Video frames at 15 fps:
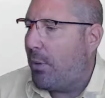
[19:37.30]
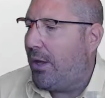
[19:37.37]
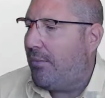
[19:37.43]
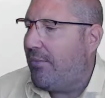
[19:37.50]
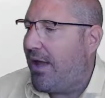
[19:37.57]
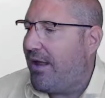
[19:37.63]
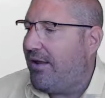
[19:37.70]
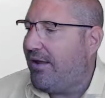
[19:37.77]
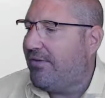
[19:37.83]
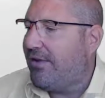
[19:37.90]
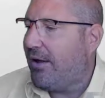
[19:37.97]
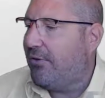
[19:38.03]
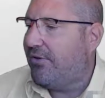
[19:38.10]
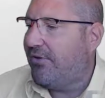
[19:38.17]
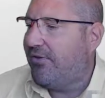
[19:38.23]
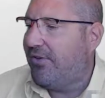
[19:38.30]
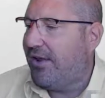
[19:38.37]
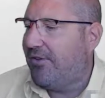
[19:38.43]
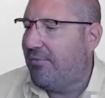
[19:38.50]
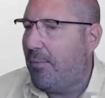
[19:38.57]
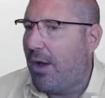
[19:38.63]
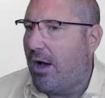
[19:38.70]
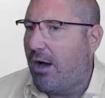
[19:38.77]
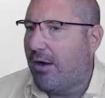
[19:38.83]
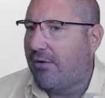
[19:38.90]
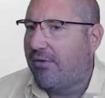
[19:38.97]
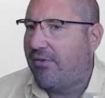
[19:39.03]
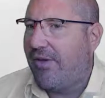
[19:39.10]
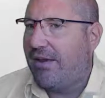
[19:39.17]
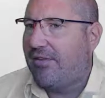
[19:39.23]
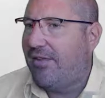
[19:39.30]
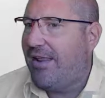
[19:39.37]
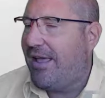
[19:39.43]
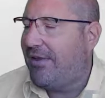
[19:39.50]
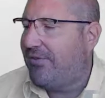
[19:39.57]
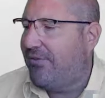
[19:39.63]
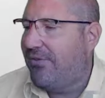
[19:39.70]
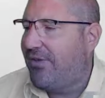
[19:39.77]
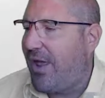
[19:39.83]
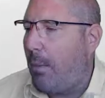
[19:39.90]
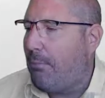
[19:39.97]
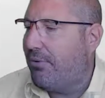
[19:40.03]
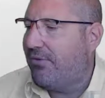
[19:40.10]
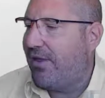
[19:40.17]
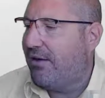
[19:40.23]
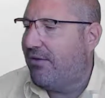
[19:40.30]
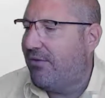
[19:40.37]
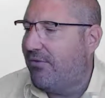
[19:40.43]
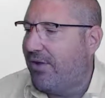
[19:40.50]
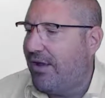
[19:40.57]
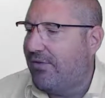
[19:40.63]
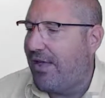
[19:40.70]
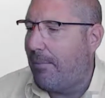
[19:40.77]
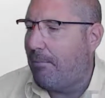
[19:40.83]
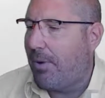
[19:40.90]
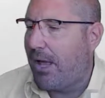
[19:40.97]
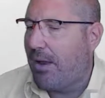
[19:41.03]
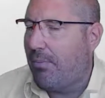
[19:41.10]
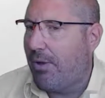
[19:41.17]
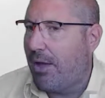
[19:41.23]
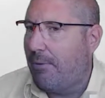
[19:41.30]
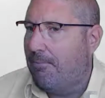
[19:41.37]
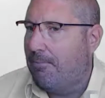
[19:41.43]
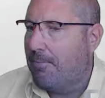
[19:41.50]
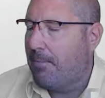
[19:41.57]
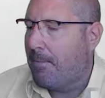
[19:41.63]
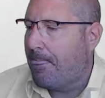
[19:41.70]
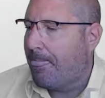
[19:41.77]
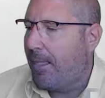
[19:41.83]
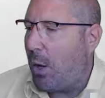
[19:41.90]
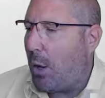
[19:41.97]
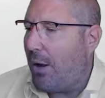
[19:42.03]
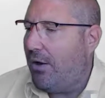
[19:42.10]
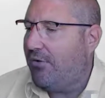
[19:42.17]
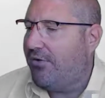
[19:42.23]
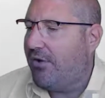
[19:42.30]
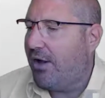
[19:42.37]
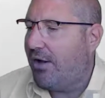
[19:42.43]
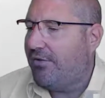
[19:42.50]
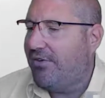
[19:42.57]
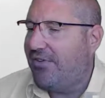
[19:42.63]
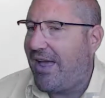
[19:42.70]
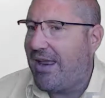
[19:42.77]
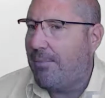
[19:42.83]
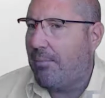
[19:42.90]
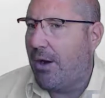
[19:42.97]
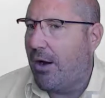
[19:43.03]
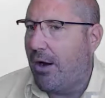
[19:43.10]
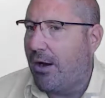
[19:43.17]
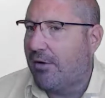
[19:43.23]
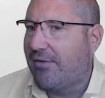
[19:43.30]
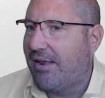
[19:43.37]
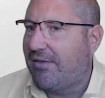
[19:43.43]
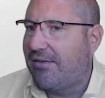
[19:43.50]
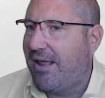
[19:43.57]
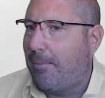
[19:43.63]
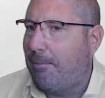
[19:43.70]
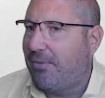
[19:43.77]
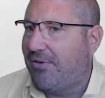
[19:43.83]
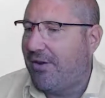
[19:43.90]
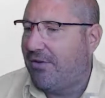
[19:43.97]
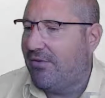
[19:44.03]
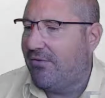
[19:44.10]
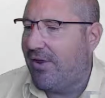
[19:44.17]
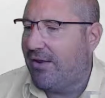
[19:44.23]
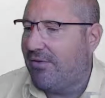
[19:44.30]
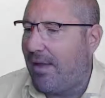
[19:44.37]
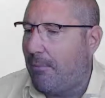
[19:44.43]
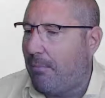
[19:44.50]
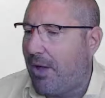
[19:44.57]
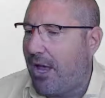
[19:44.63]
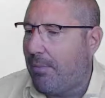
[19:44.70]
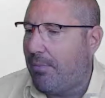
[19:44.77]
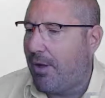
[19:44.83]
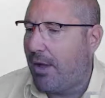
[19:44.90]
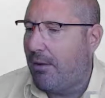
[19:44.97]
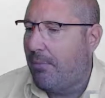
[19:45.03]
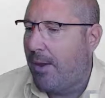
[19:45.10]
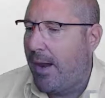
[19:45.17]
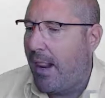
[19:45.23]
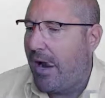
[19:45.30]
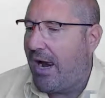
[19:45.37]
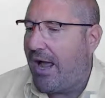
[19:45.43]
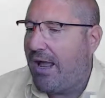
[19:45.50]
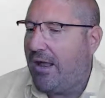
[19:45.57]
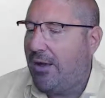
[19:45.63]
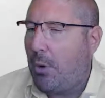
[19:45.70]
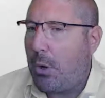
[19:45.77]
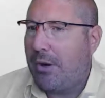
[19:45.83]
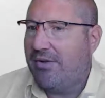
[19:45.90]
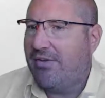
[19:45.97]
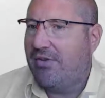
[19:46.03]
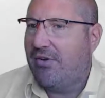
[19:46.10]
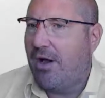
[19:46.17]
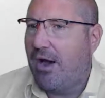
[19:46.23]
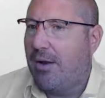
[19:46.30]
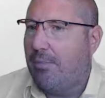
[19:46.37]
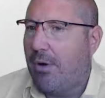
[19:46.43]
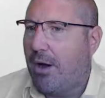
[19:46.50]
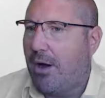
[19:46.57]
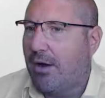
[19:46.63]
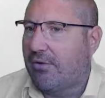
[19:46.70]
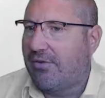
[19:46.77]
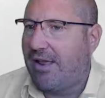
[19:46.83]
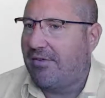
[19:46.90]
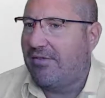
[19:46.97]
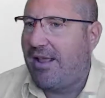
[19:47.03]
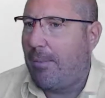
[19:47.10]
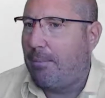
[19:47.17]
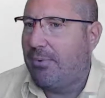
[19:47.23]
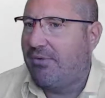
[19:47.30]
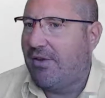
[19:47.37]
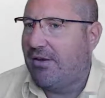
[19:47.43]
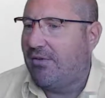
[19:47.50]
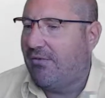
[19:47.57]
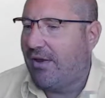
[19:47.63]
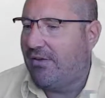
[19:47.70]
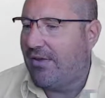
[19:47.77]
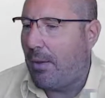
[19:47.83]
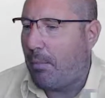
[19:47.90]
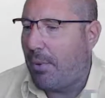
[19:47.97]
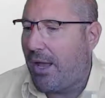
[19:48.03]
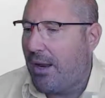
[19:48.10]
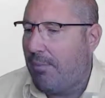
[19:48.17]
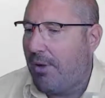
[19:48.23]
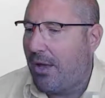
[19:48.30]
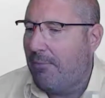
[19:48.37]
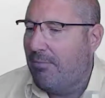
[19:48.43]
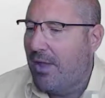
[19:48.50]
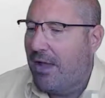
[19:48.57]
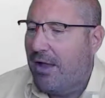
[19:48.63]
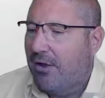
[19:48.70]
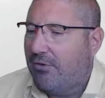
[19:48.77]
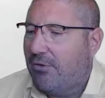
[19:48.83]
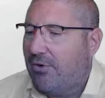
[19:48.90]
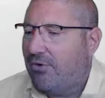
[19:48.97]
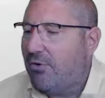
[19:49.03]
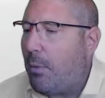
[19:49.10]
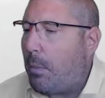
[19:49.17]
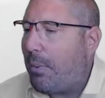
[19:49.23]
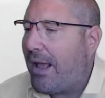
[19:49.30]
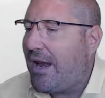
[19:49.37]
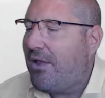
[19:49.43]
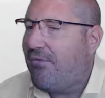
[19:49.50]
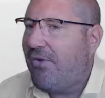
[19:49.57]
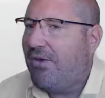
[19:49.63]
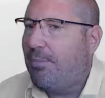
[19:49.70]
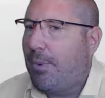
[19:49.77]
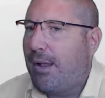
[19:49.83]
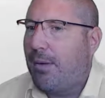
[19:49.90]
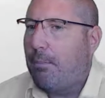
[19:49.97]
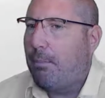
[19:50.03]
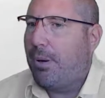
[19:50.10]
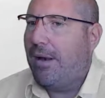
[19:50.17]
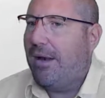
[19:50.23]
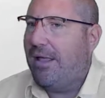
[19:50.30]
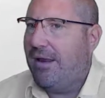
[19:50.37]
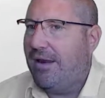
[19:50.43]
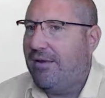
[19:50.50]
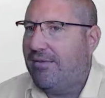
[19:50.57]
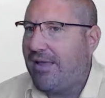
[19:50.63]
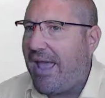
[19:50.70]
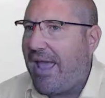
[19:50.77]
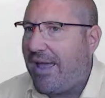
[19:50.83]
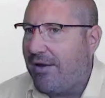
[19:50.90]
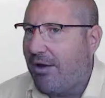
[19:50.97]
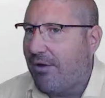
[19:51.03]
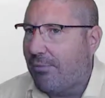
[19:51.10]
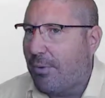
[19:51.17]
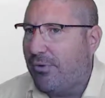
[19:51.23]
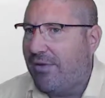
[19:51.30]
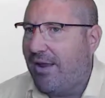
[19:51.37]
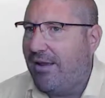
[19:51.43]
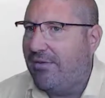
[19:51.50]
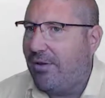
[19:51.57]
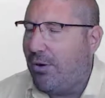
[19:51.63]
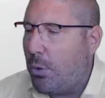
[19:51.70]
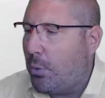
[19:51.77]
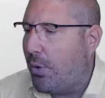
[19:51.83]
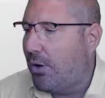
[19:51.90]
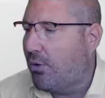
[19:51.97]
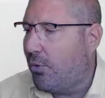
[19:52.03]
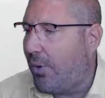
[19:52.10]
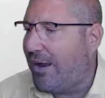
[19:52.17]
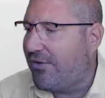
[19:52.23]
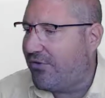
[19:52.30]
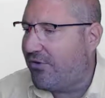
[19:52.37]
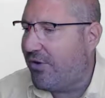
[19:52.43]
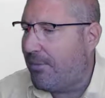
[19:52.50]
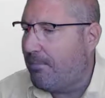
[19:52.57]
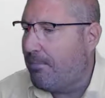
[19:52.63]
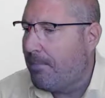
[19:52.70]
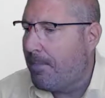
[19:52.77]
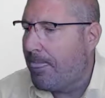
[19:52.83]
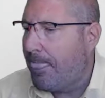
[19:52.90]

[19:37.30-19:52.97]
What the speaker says: Edexcel's is 6 marks, so that's less than 10% of the exam paper. OCR's is 8 marks, that's 10% of the exam paper. AQA's is 9 marks, that's 10% of the exam paper. So it shouldn't be anything to be completely scared of, because it is only one question.